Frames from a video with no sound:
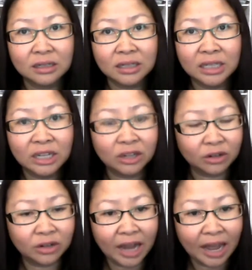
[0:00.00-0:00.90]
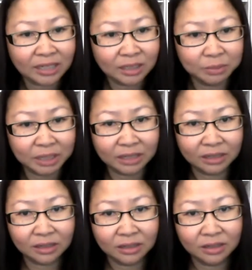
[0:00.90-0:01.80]
year had to
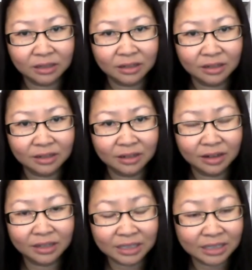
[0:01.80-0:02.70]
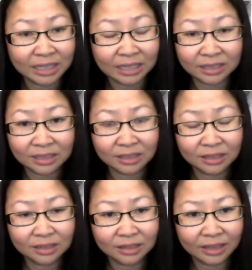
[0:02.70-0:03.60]
be a disease
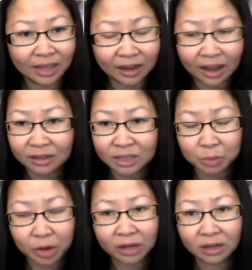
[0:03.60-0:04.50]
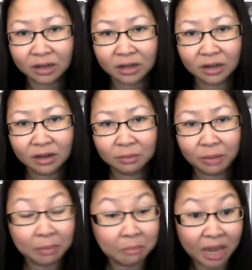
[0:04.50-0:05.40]
that got spread
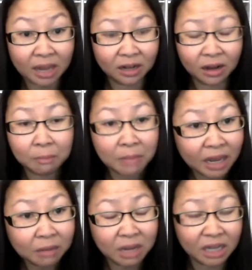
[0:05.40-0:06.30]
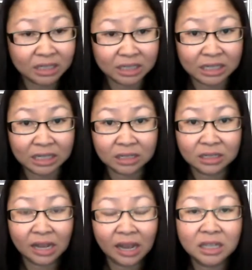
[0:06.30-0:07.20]
by man, a man-made disease
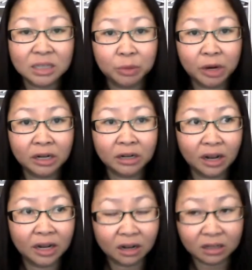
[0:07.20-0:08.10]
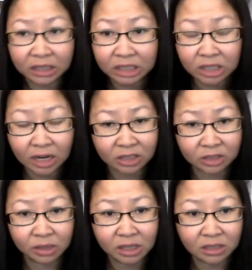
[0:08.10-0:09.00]
that got spread and unleashed
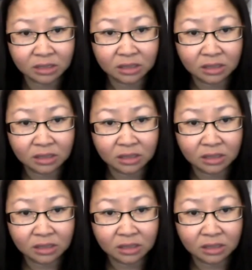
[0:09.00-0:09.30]
onto us.